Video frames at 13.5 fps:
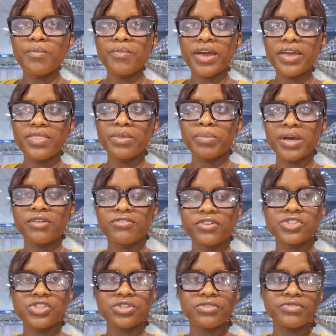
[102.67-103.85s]
in the bigger
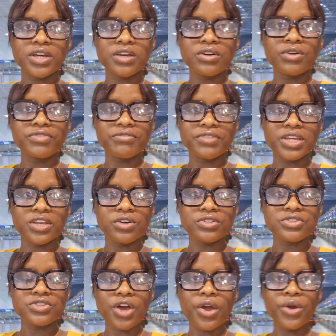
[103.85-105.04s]
version of the video.
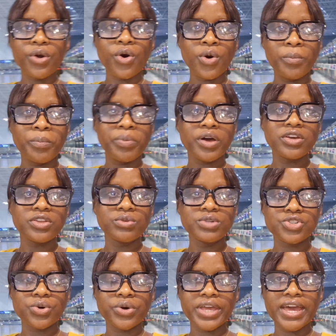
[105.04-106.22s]
So hope you
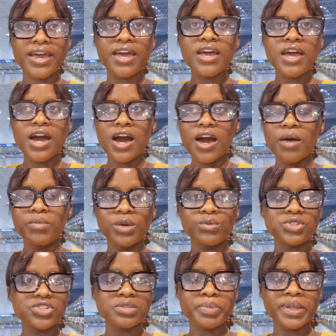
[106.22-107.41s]
enjoy it. It will
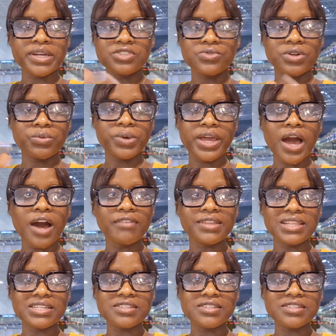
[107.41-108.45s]
just play straight away after this